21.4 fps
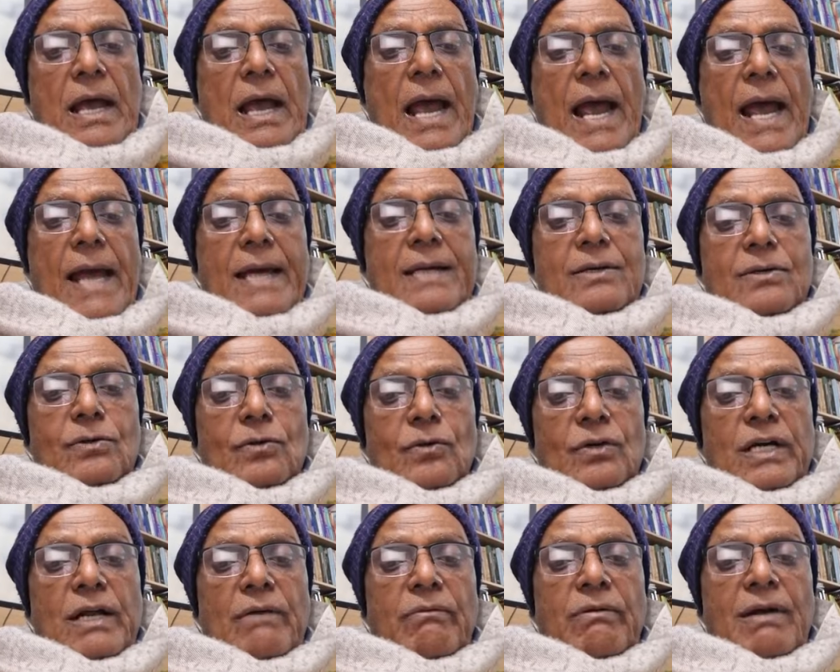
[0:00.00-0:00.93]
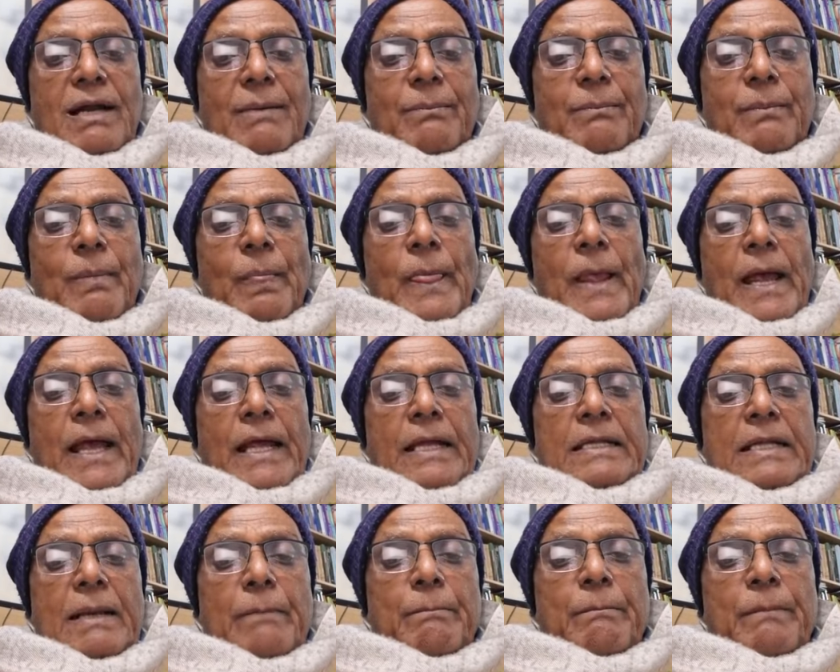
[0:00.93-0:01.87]
and to develop
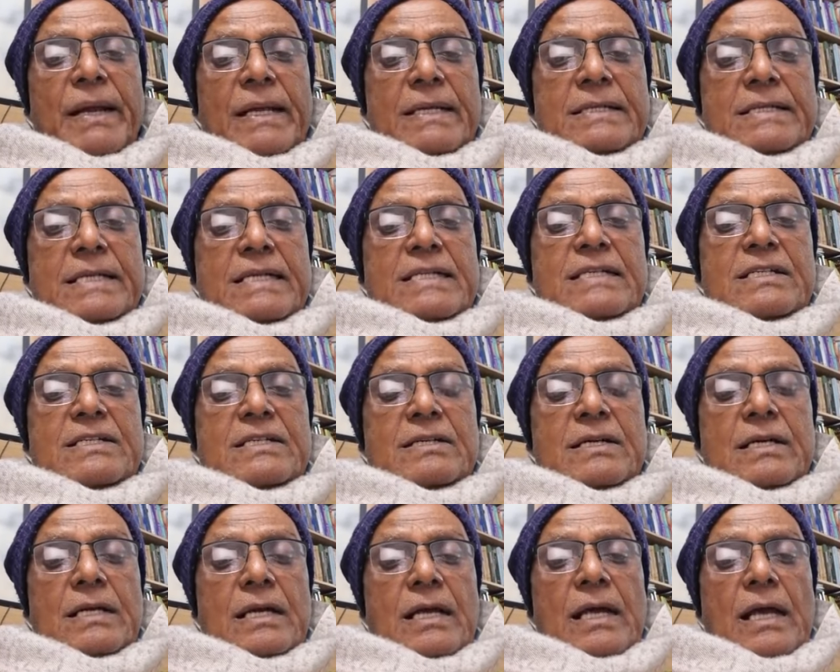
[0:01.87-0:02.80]
the patience